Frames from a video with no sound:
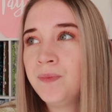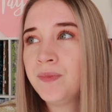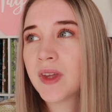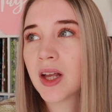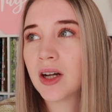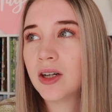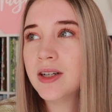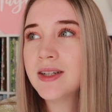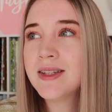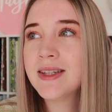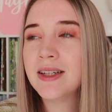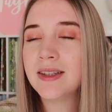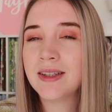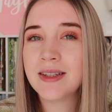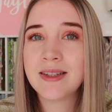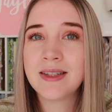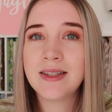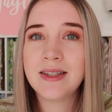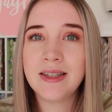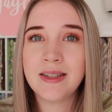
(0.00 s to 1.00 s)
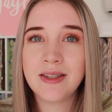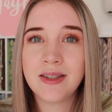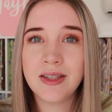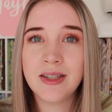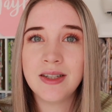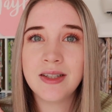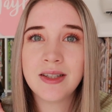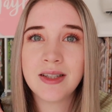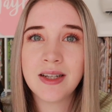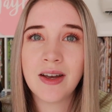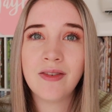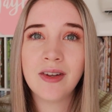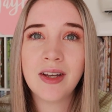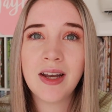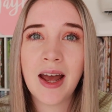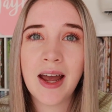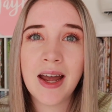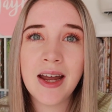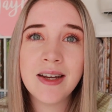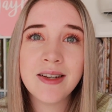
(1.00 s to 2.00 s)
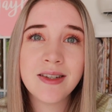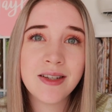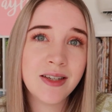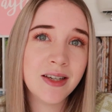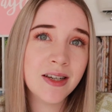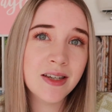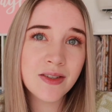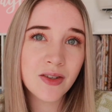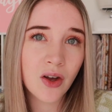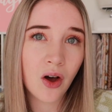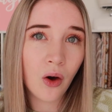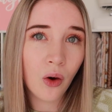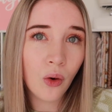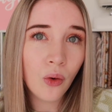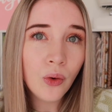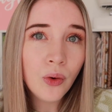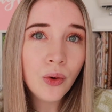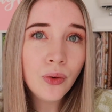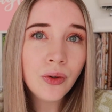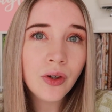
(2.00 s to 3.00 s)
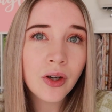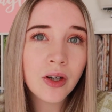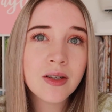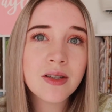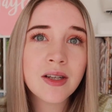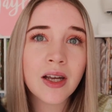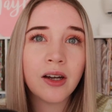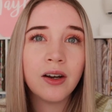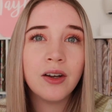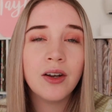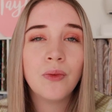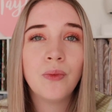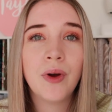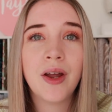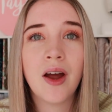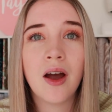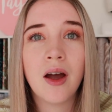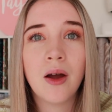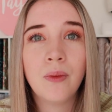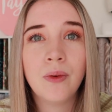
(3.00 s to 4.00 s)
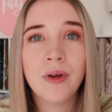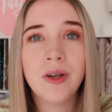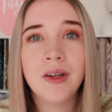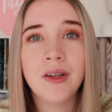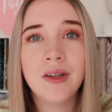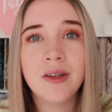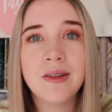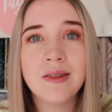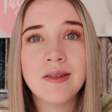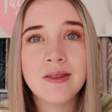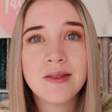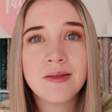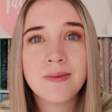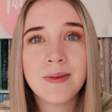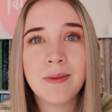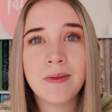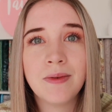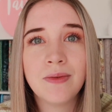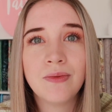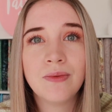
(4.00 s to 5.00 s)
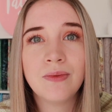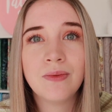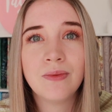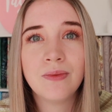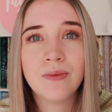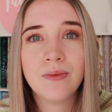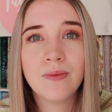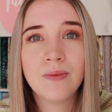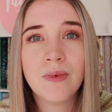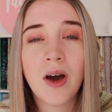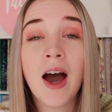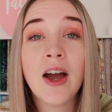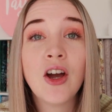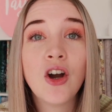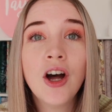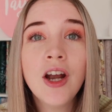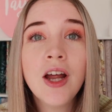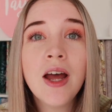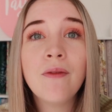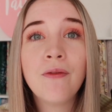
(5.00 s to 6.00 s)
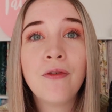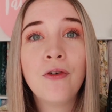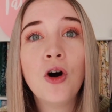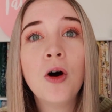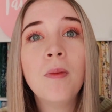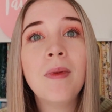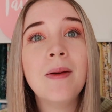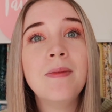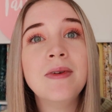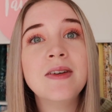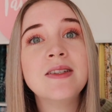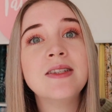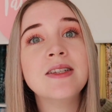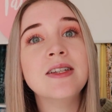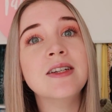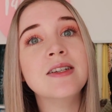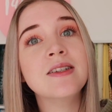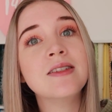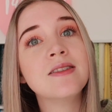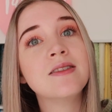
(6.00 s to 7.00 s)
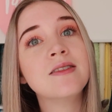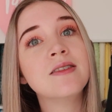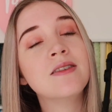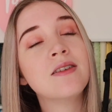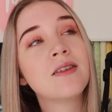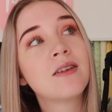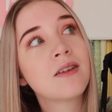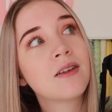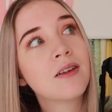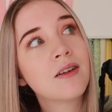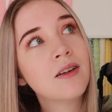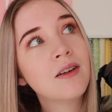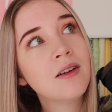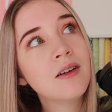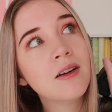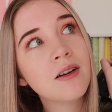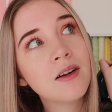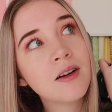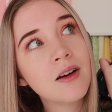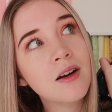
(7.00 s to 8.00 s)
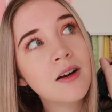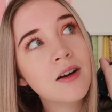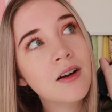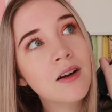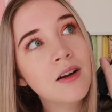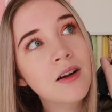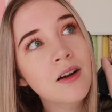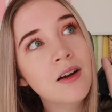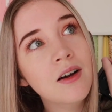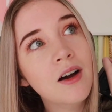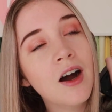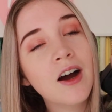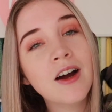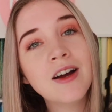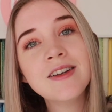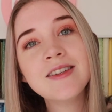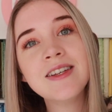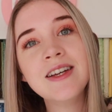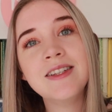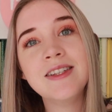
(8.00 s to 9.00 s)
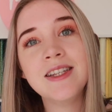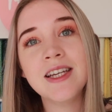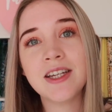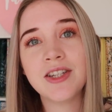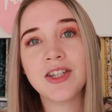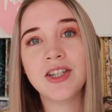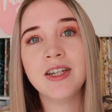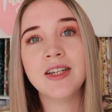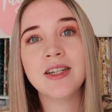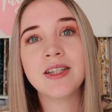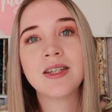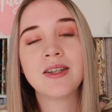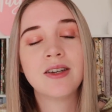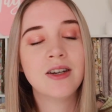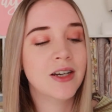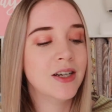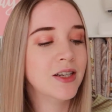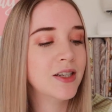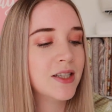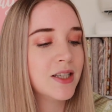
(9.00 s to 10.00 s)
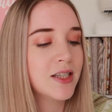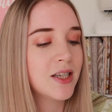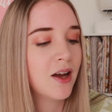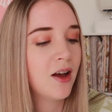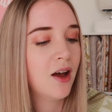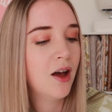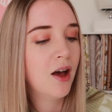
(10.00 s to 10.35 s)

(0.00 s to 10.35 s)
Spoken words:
I'm gonna say like 6 years, 7, 8 years old, because I got it when I was, I got it for my business. I'm gonna say 6 years, because